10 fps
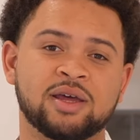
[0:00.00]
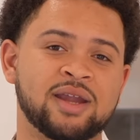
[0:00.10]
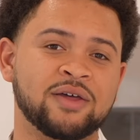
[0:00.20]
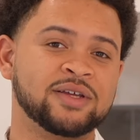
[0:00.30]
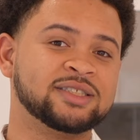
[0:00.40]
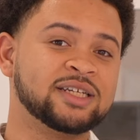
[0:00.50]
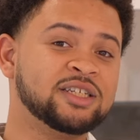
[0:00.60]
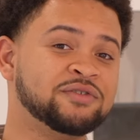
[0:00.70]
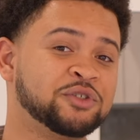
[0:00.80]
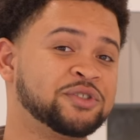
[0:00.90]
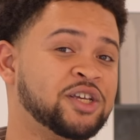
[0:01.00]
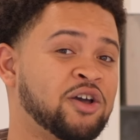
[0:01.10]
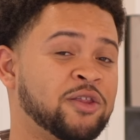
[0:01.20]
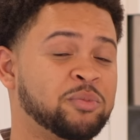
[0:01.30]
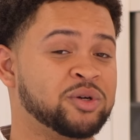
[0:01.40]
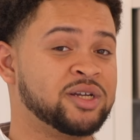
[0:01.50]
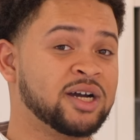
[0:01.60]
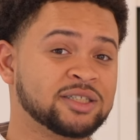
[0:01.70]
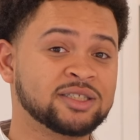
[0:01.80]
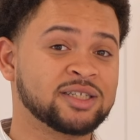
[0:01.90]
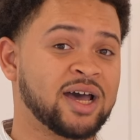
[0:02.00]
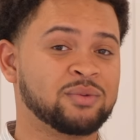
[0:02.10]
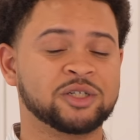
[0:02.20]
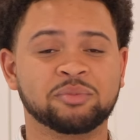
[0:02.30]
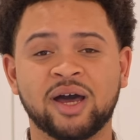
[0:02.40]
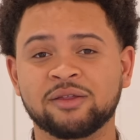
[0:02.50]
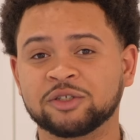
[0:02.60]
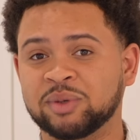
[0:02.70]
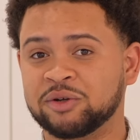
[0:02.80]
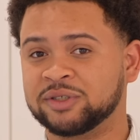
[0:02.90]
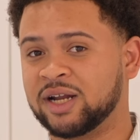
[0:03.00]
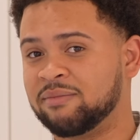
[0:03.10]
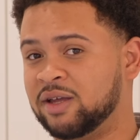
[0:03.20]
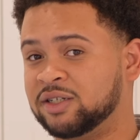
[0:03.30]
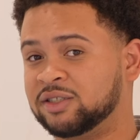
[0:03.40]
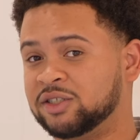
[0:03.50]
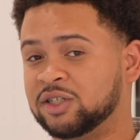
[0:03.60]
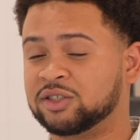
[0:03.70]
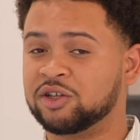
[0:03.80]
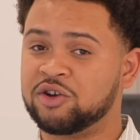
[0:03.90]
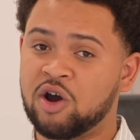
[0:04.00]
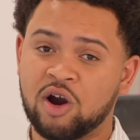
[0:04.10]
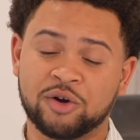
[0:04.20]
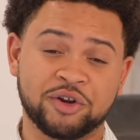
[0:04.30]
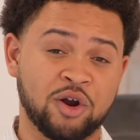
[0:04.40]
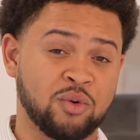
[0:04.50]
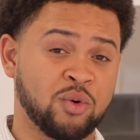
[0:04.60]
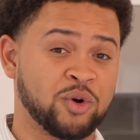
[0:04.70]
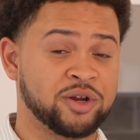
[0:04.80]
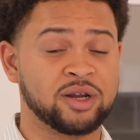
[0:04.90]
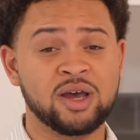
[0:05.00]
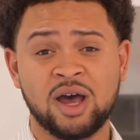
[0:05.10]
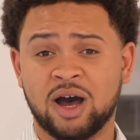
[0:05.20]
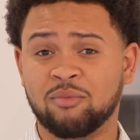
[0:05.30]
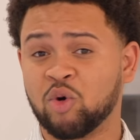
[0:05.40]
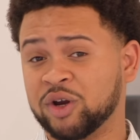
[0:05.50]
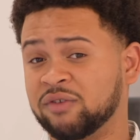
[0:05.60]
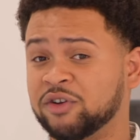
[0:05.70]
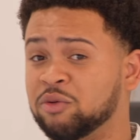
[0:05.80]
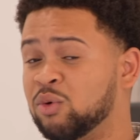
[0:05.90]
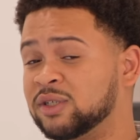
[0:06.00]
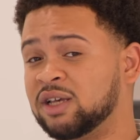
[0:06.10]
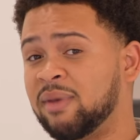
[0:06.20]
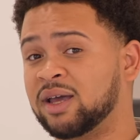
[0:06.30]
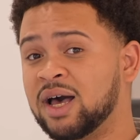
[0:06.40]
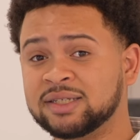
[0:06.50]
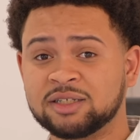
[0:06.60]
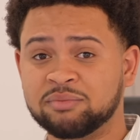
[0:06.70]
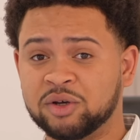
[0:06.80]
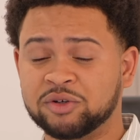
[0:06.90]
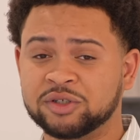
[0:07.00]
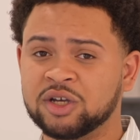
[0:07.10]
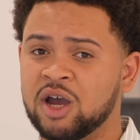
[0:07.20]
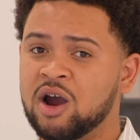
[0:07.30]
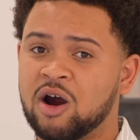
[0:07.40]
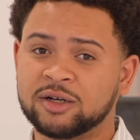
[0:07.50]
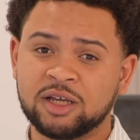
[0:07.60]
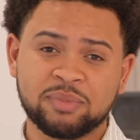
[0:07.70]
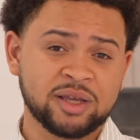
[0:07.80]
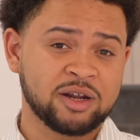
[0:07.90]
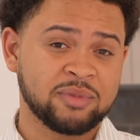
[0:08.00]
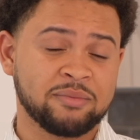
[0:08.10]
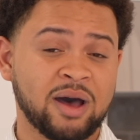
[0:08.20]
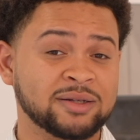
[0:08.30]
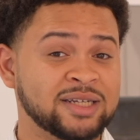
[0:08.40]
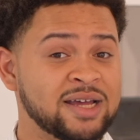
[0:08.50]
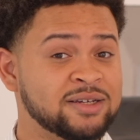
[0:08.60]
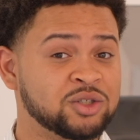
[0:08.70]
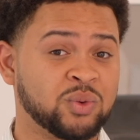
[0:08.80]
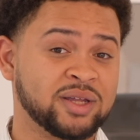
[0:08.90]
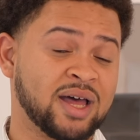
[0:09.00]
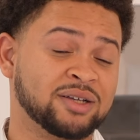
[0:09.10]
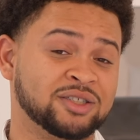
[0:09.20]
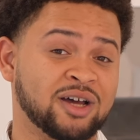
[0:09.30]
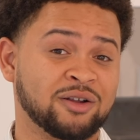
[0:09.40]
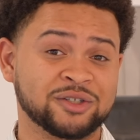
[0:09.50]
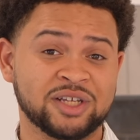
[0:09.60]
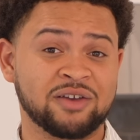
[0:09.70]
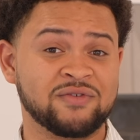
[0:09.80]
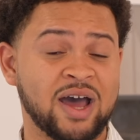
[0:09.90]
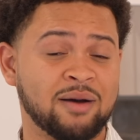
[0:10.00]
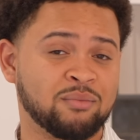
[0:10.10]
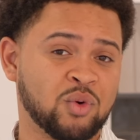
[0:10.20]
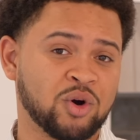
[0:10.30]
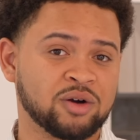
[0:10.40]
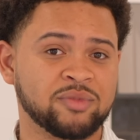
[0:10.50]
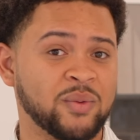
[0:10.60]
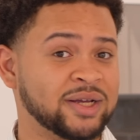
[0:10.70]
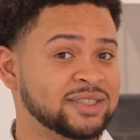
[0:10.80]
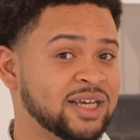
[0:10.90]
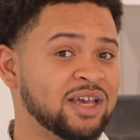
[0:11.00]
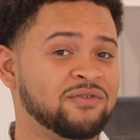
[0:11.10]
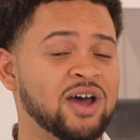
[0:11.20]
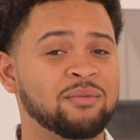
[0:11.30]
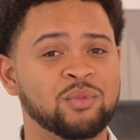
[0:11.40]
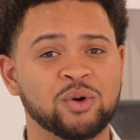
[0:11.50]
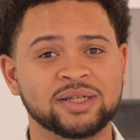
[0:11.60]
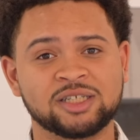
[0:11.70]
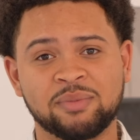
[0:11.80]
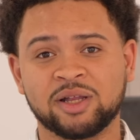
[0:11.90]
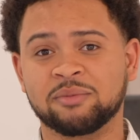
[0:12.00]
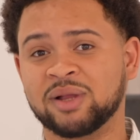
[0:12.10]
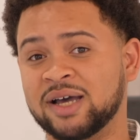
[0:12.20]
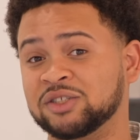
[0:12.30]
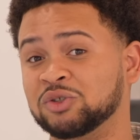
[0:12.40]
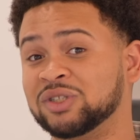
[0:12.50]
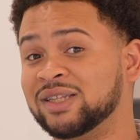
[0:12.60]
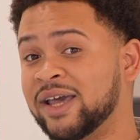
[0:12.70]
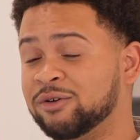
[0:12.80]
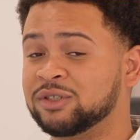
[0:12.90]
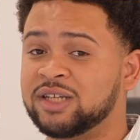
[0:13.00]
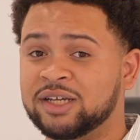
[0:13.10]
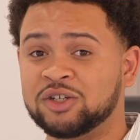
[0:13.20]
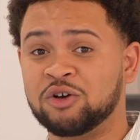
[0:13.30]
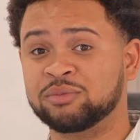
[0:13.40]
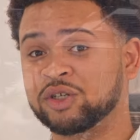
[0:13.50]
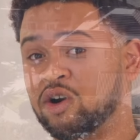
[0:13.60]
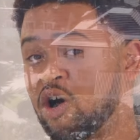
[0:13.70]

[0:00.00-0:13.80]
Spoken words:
Now, the incentives you're seeing on the production side, which apply to those builders that I mentioned, such as Lennar, D.R. Horton, or even your more semi-custom builders, are typically going to be about $10,000 to $20,000, if not more. Now, when I say if not more, that typically applies to those later stage homes that are